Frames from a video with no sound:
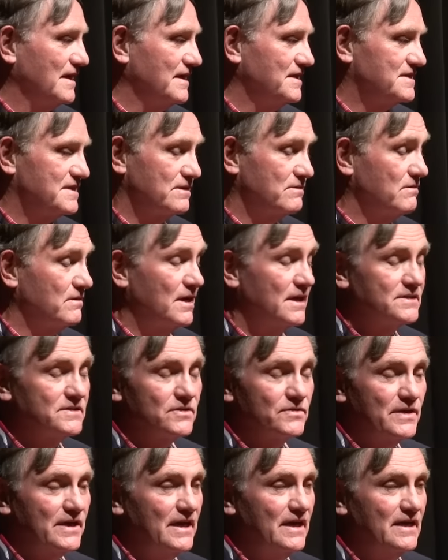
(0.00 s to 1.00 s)
he said, That's
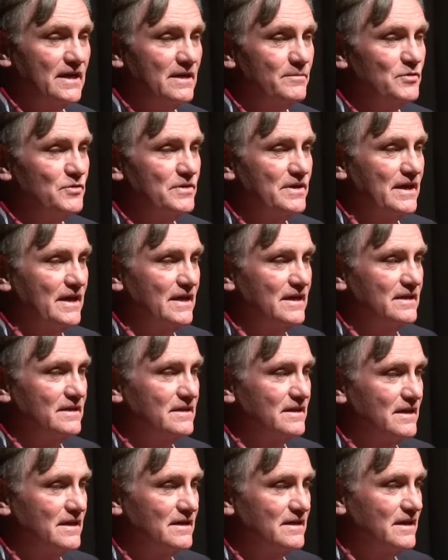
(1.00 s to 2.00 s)
okay, I'm okay,
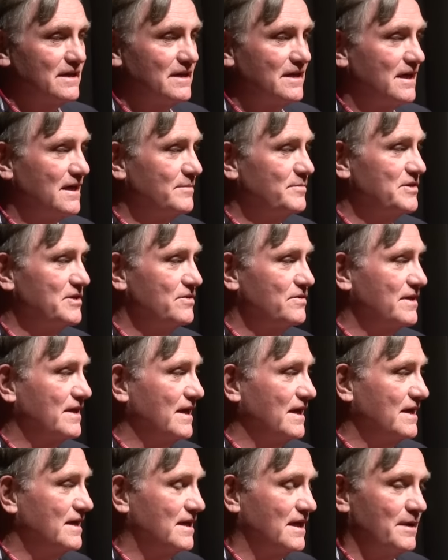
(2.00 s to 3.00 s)
I'll be
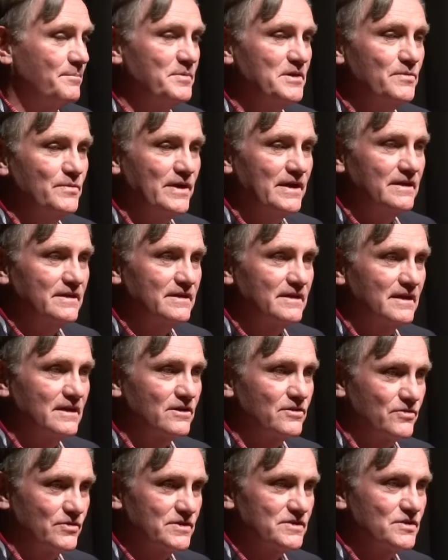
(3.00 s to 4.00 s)
okay. And up he went. And
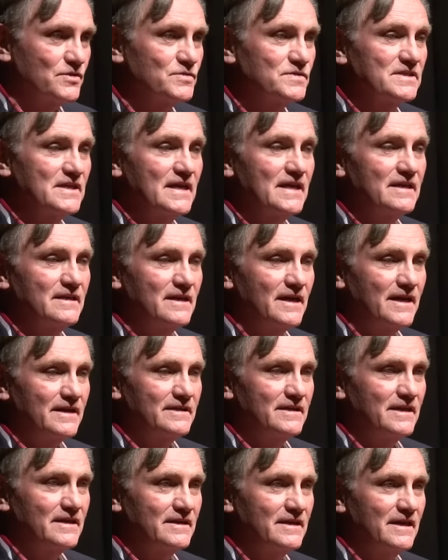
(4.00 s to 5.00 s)
of course, Jose
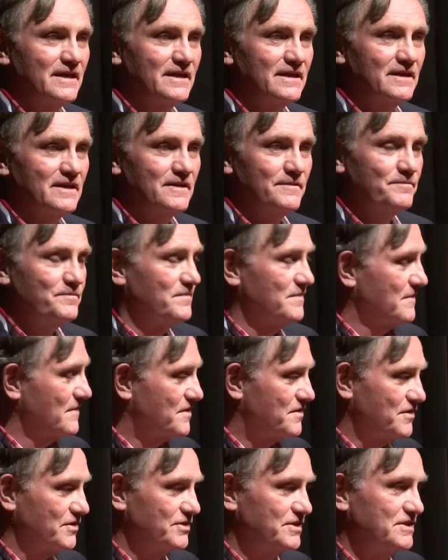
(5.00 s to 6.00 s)
died that day.
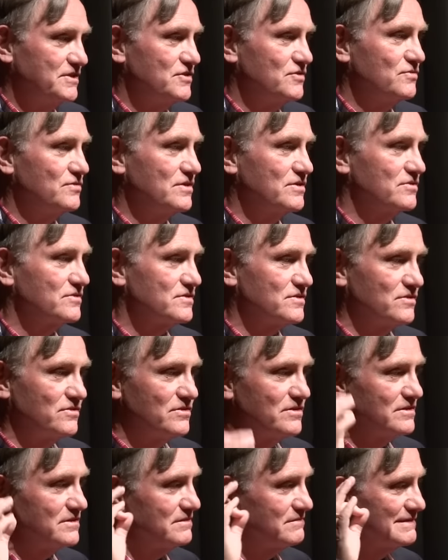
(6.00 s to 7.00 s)
32 years
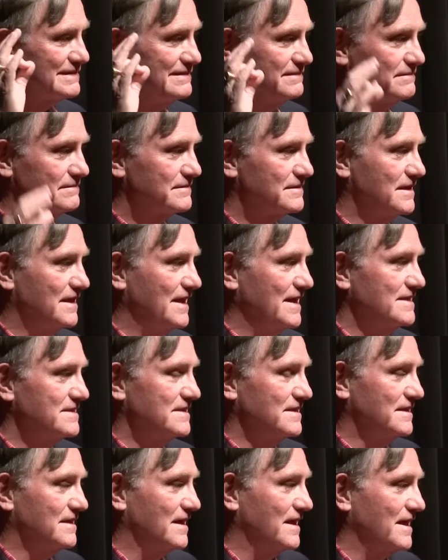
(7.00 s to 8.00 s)
old,
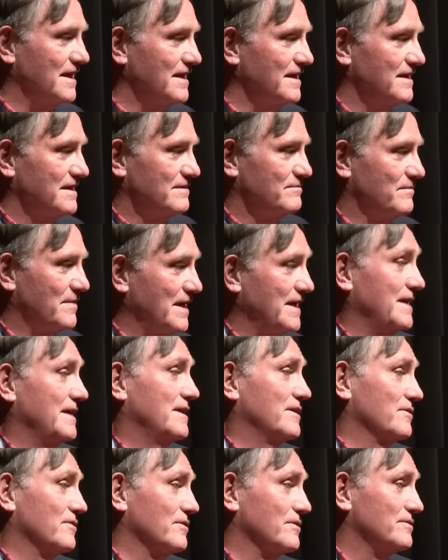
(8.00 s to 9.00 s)
classy guy, my
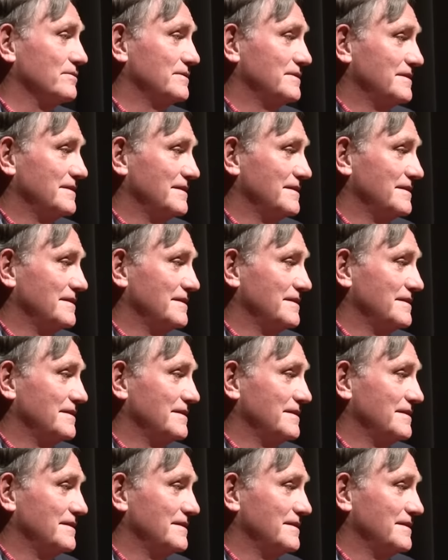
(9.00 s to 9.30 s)
hero.